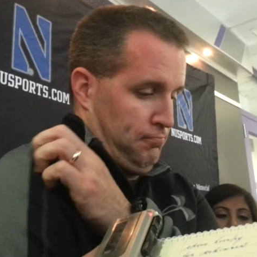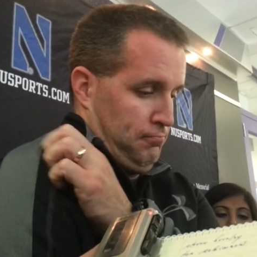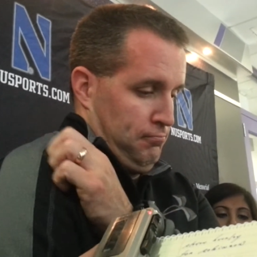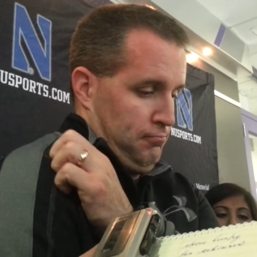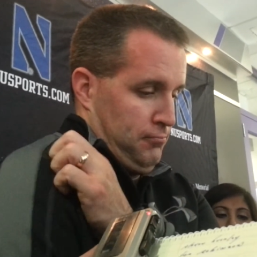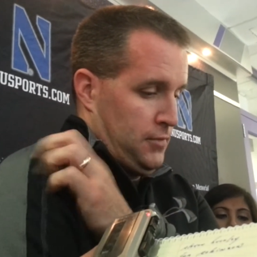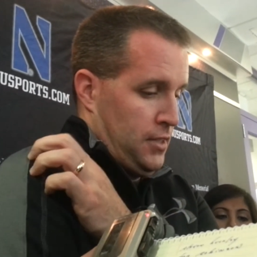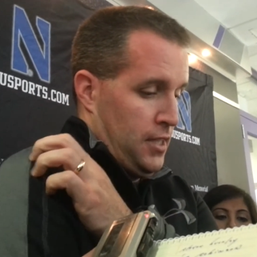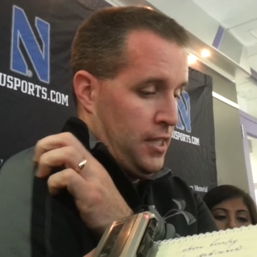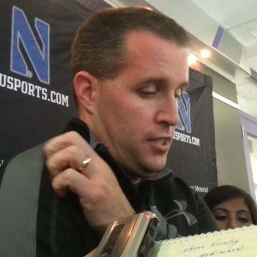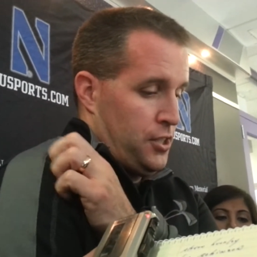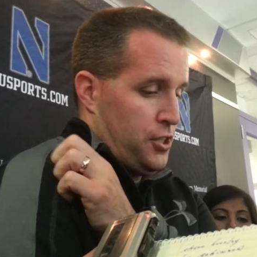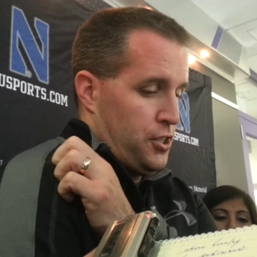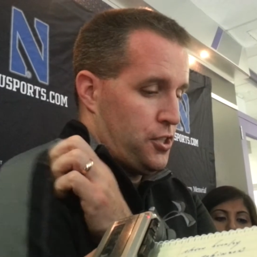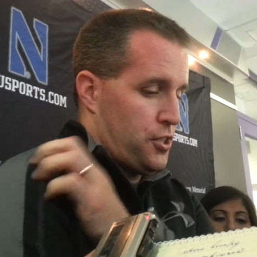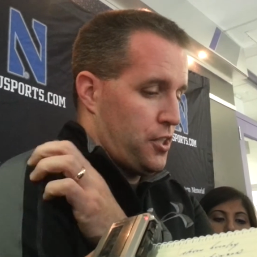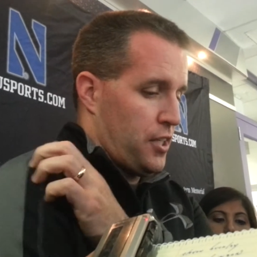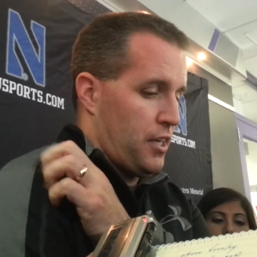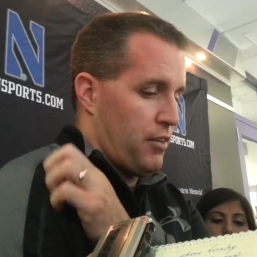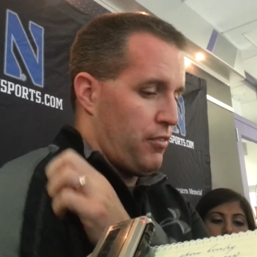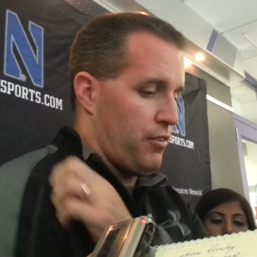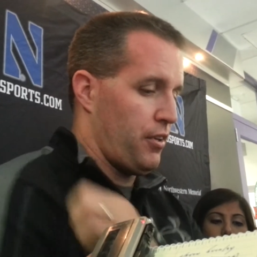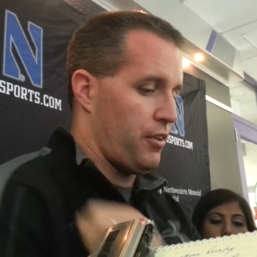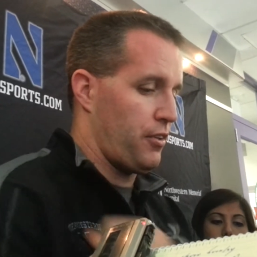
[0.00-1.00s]
Yeah, it's just
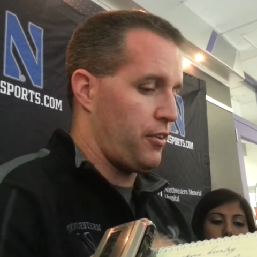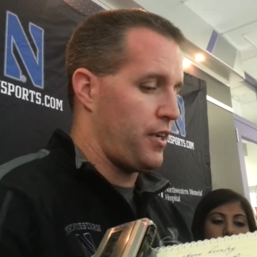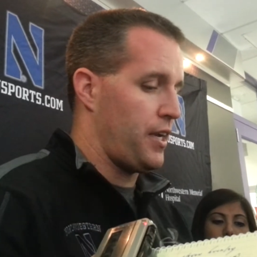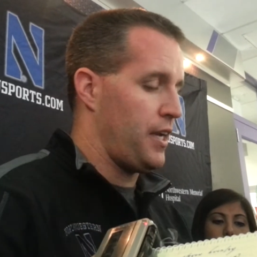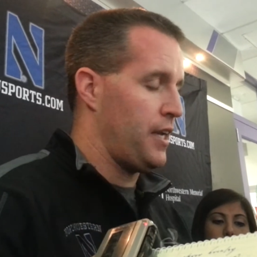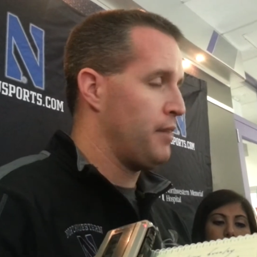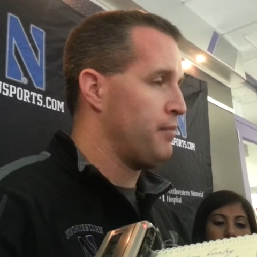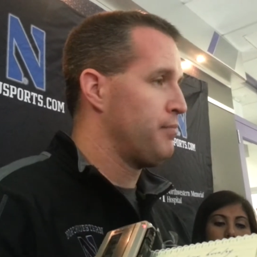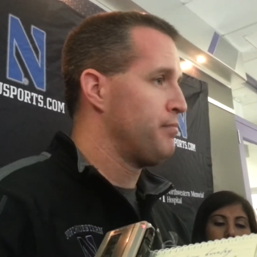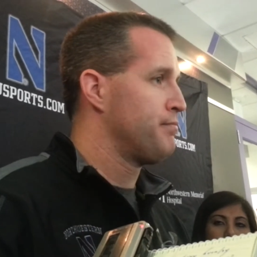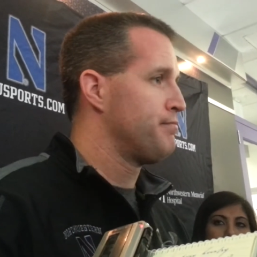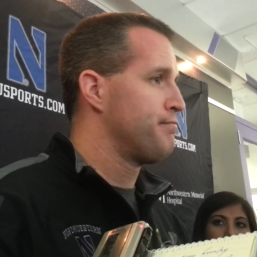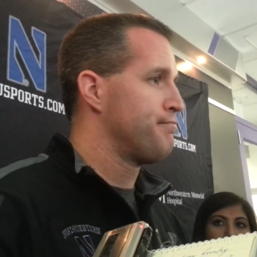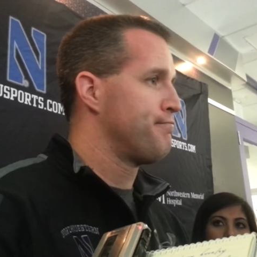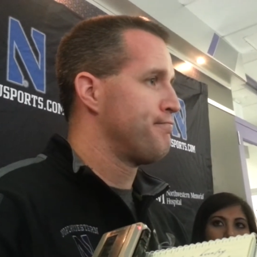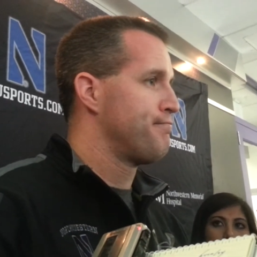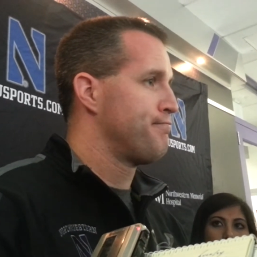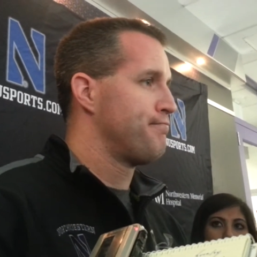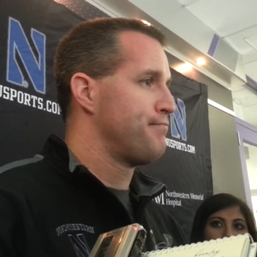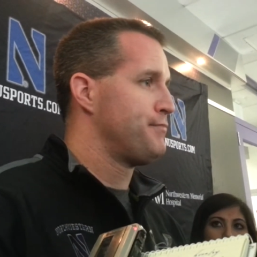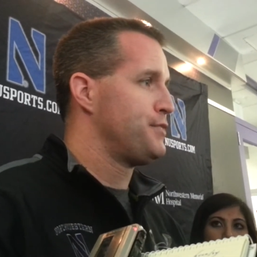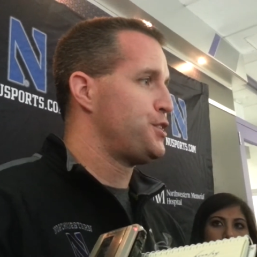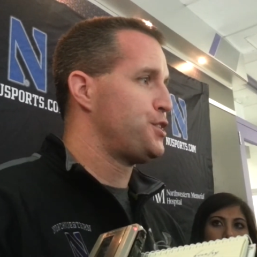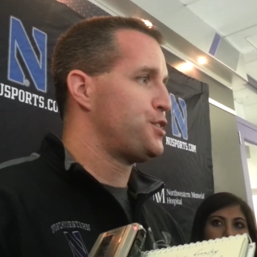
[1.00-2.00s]
like every other game.
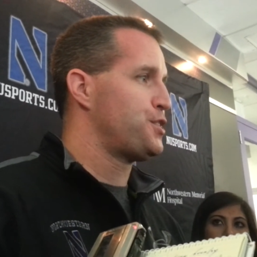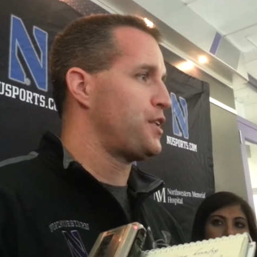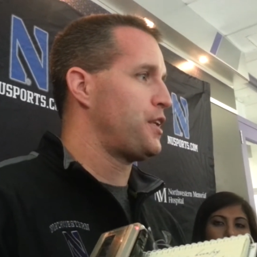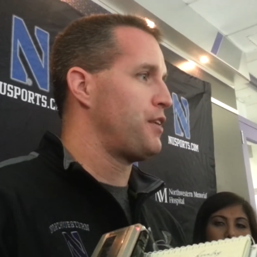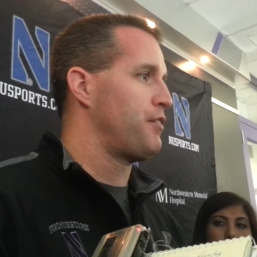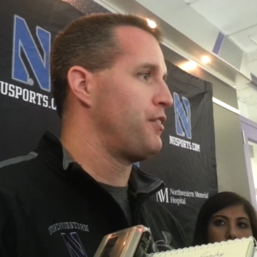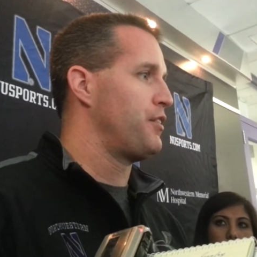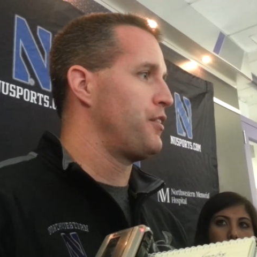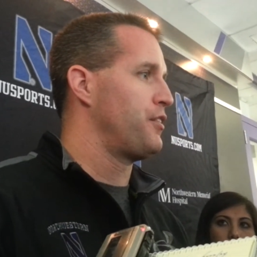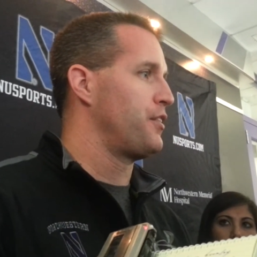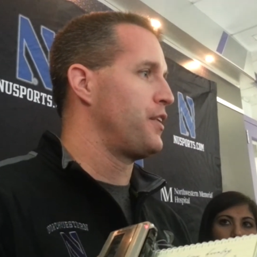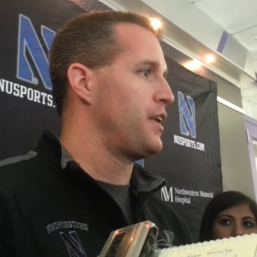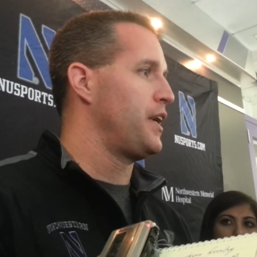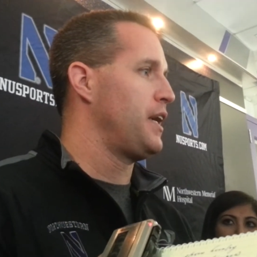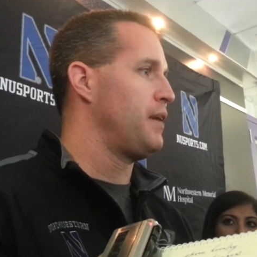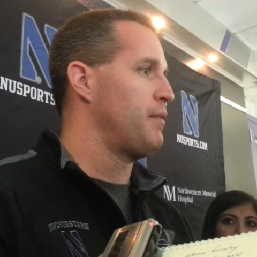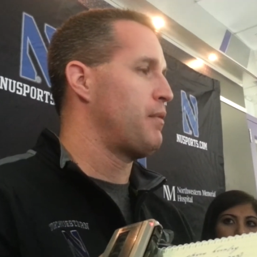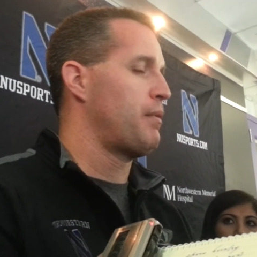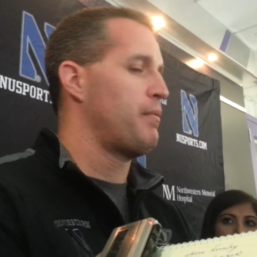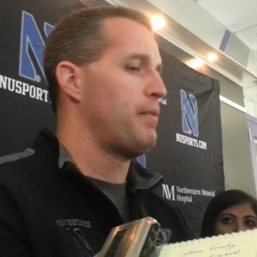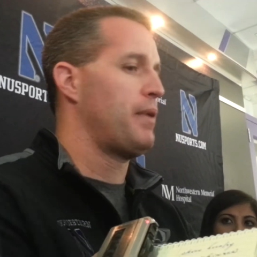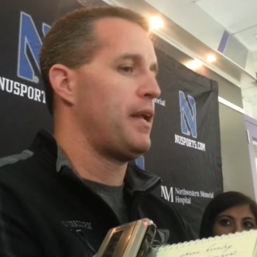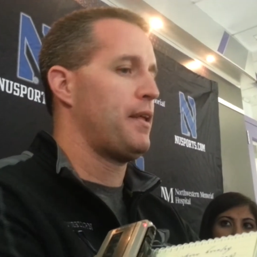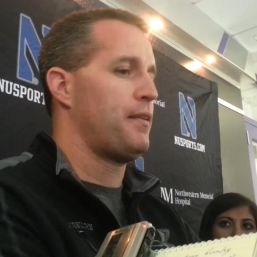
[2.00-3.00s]
Just like every other game.
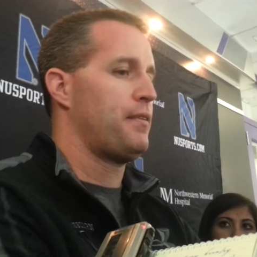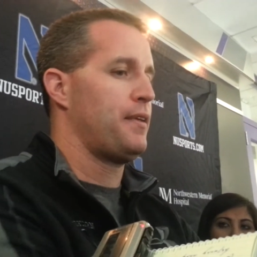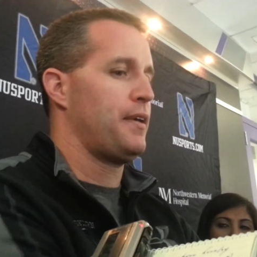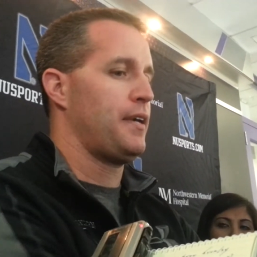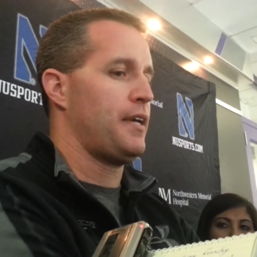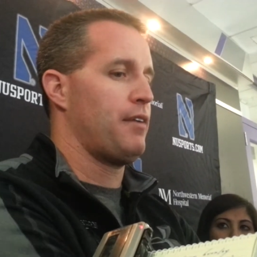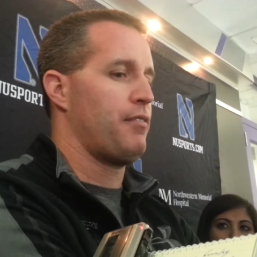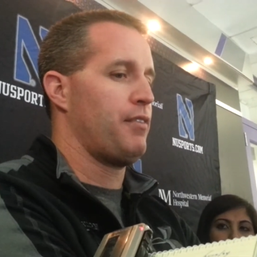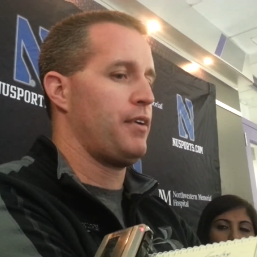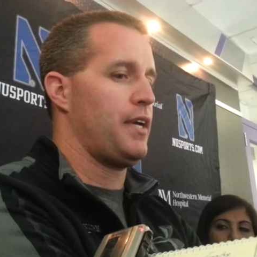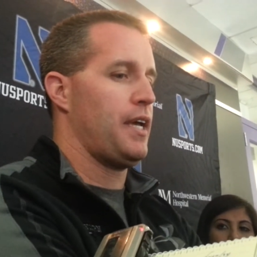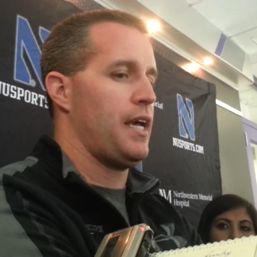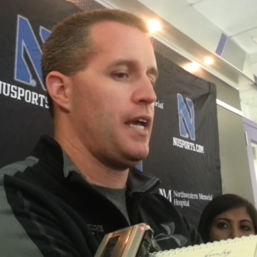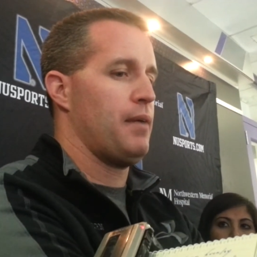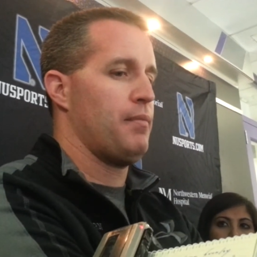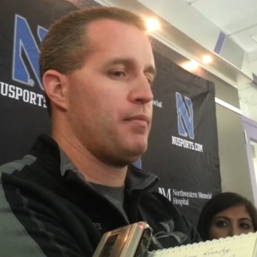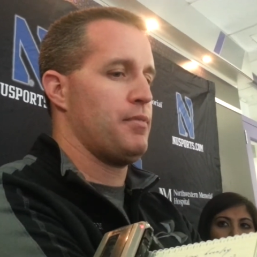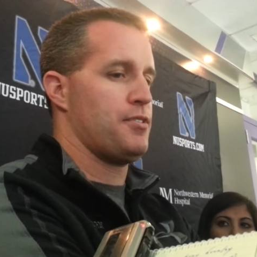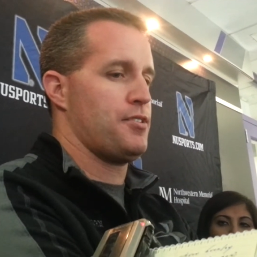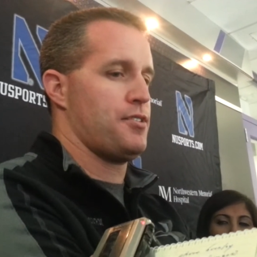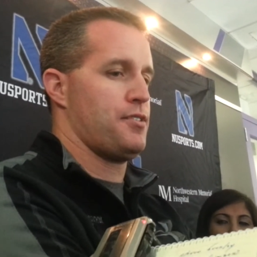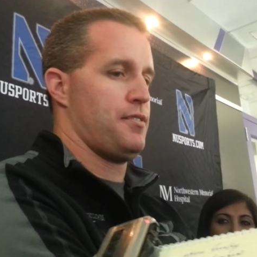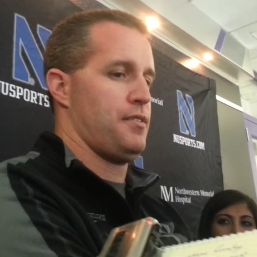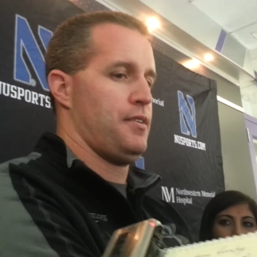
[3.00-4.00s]
I mean, I think every game
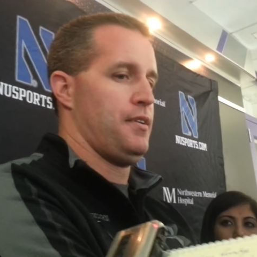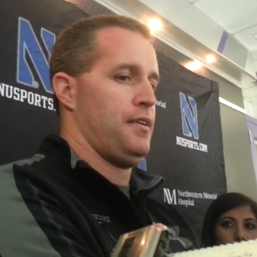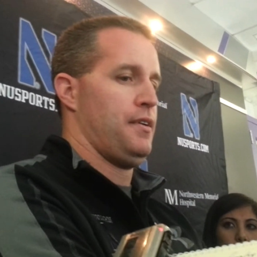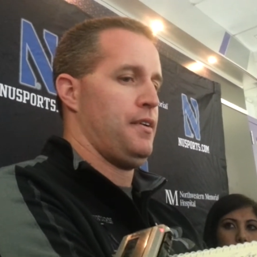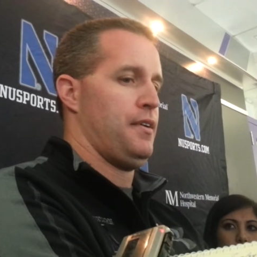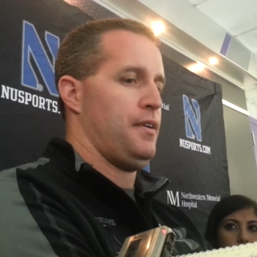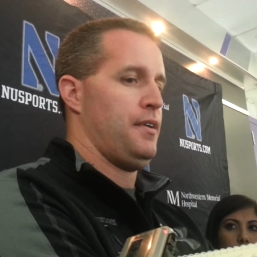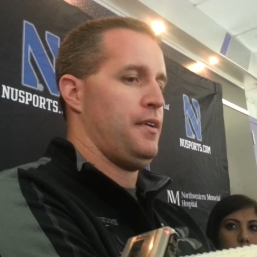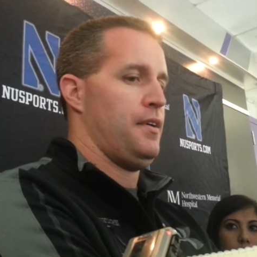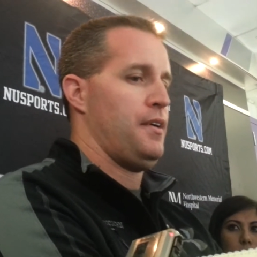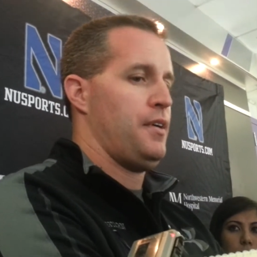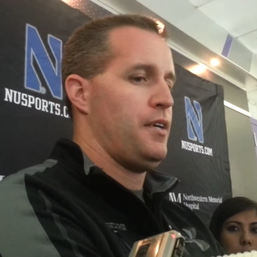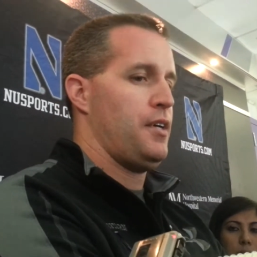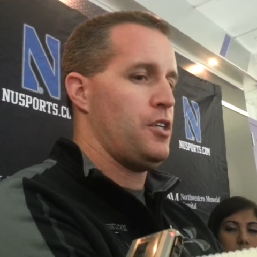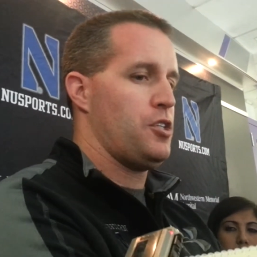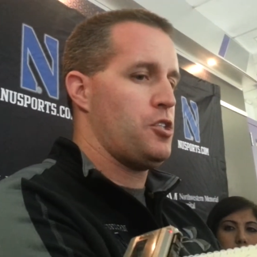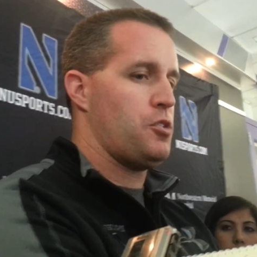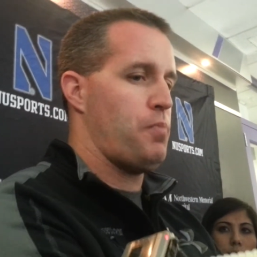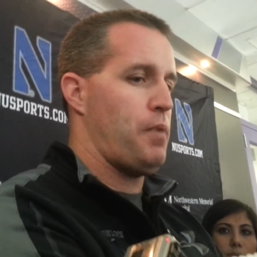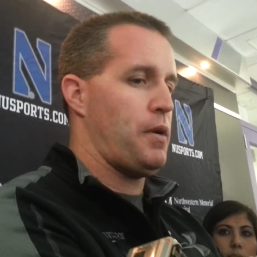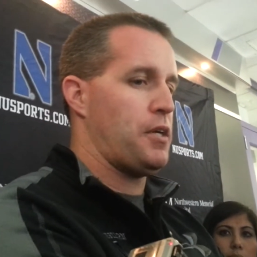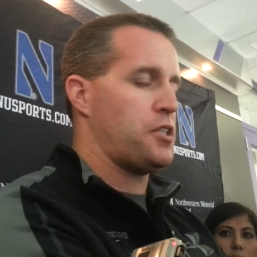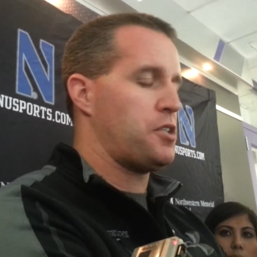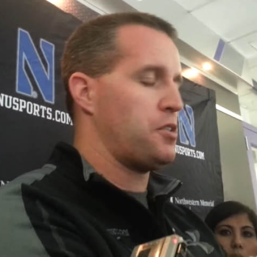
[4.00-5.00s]
is
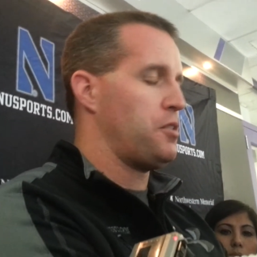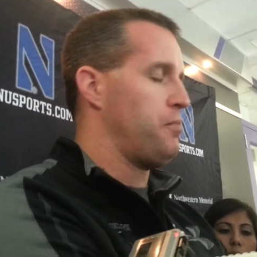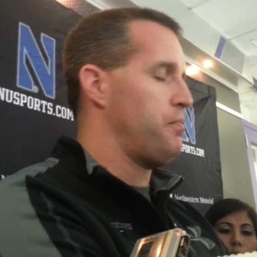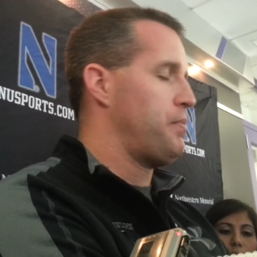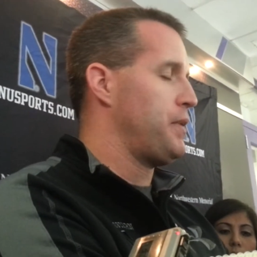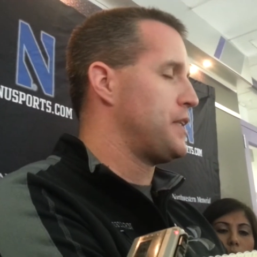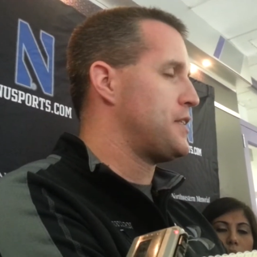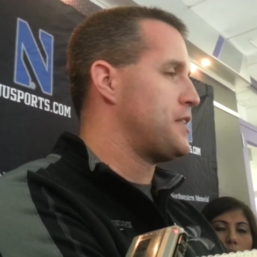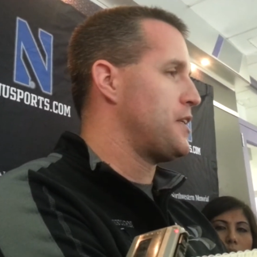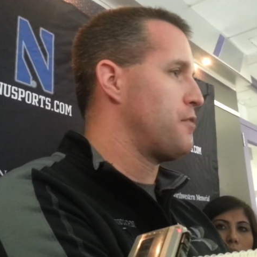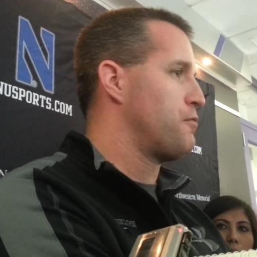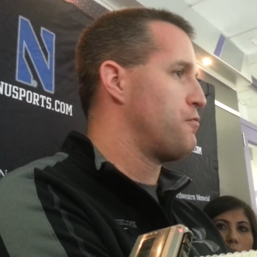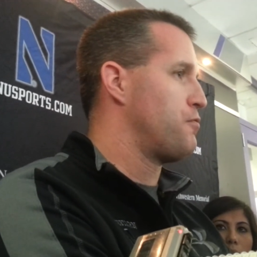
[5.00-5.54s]
special in Big Ten